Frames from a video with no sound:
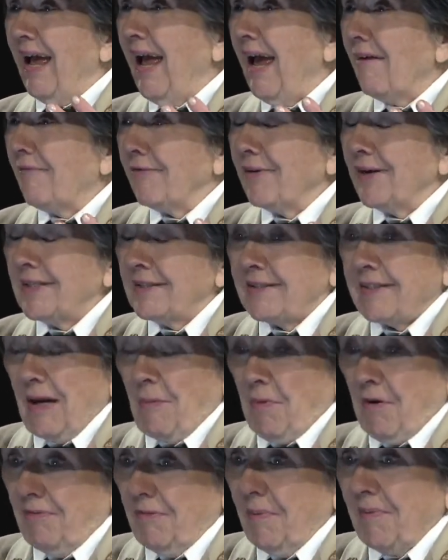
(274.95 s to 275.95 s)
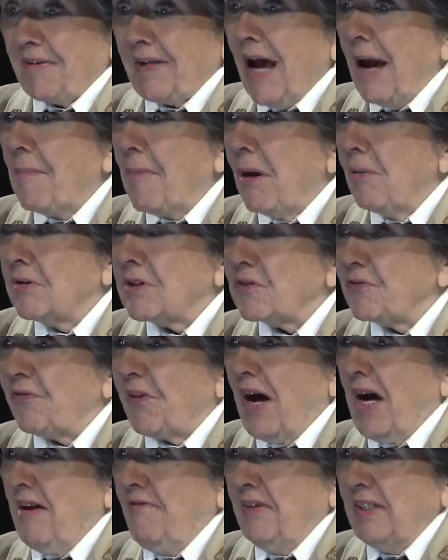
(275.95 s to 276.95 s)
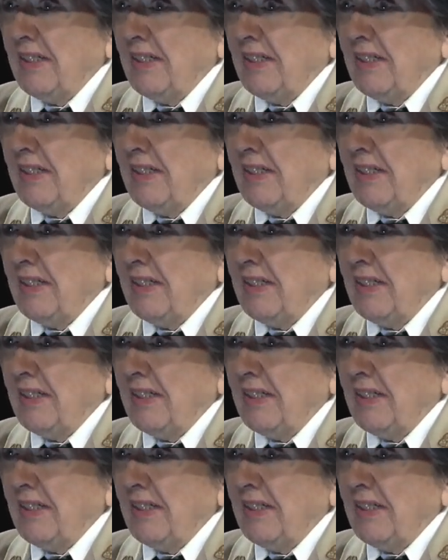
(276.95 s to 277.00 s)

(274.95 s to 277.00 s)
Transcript: every summer from the time I was five